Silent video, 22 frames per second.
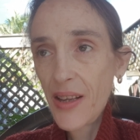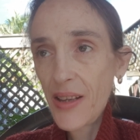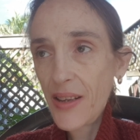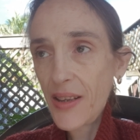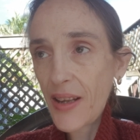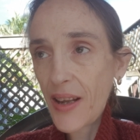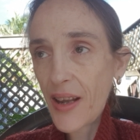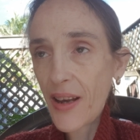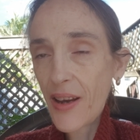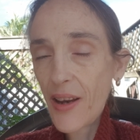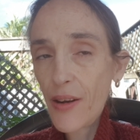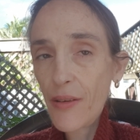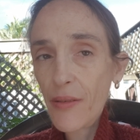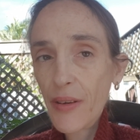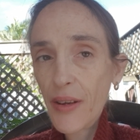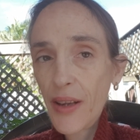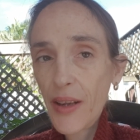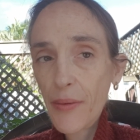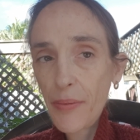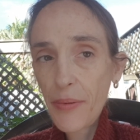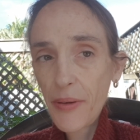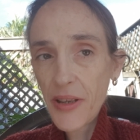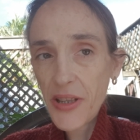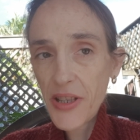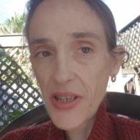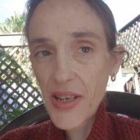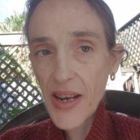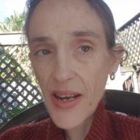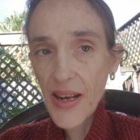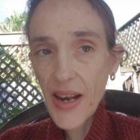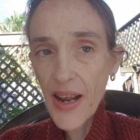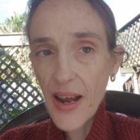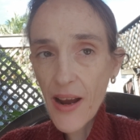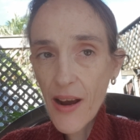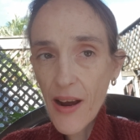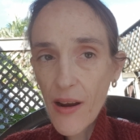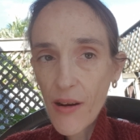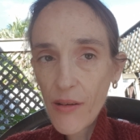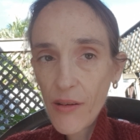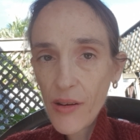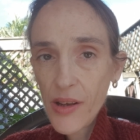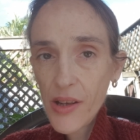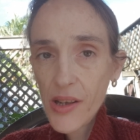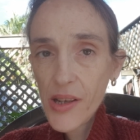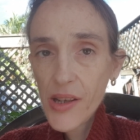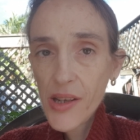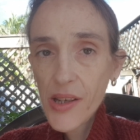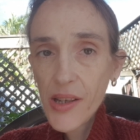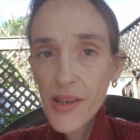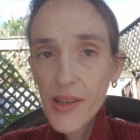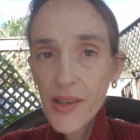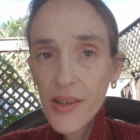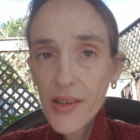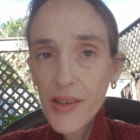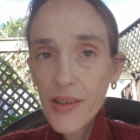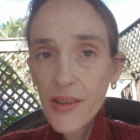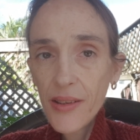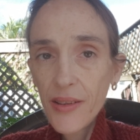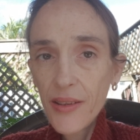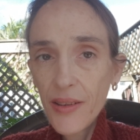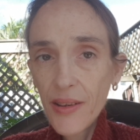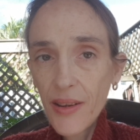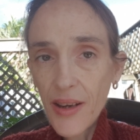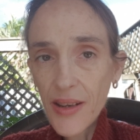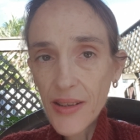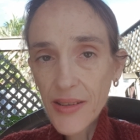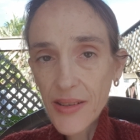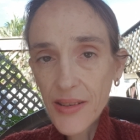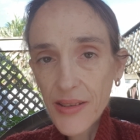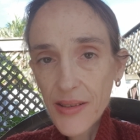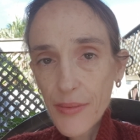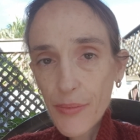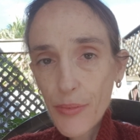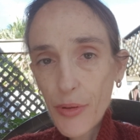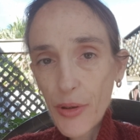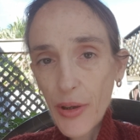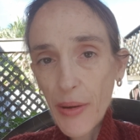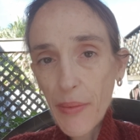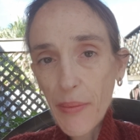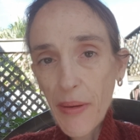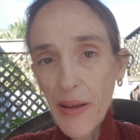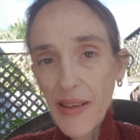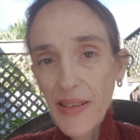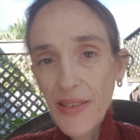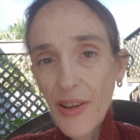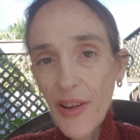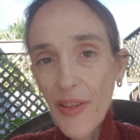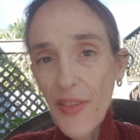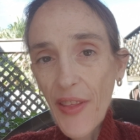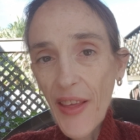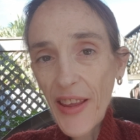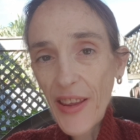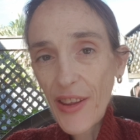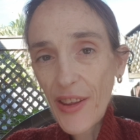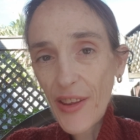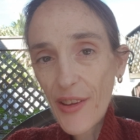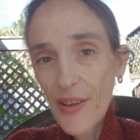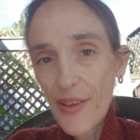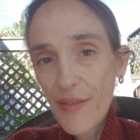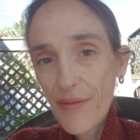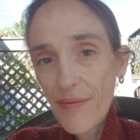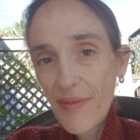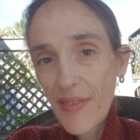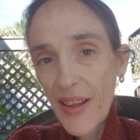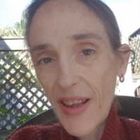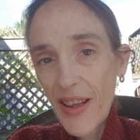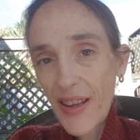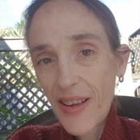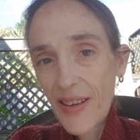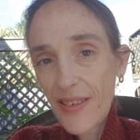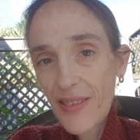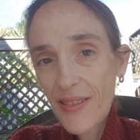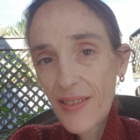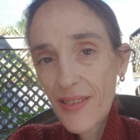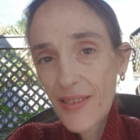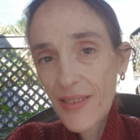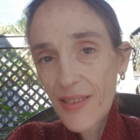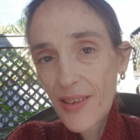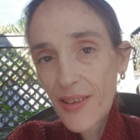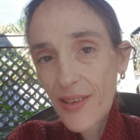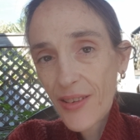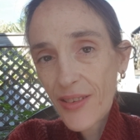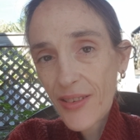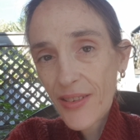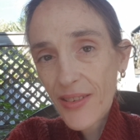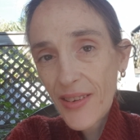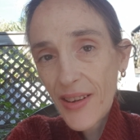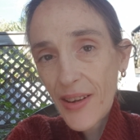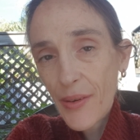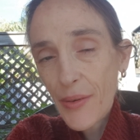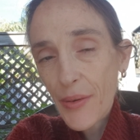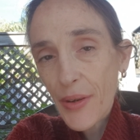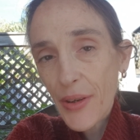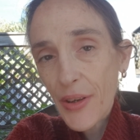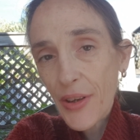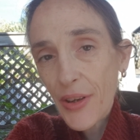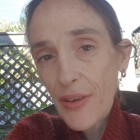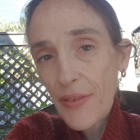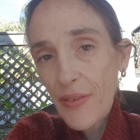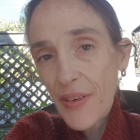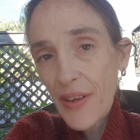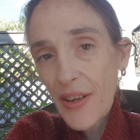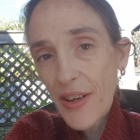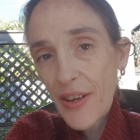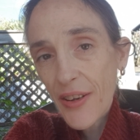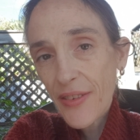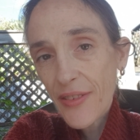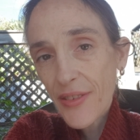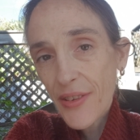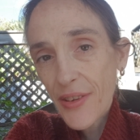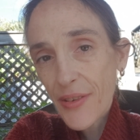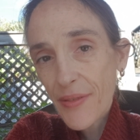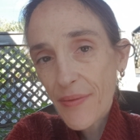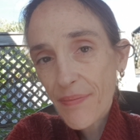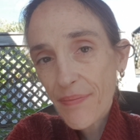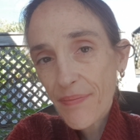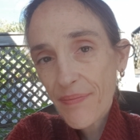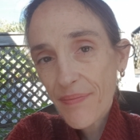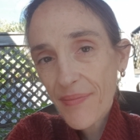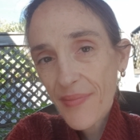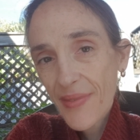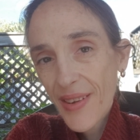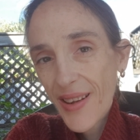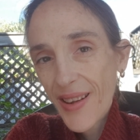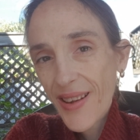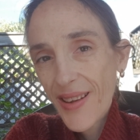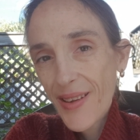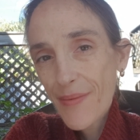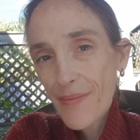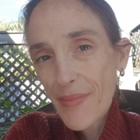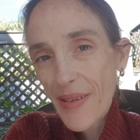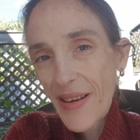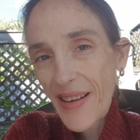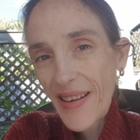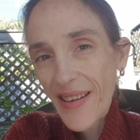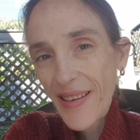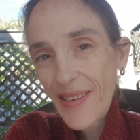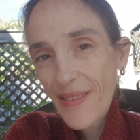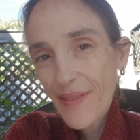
yeah, I really appreciate how you guys are supporting me, so thank you, and I'll see you in a new video soon. Bye.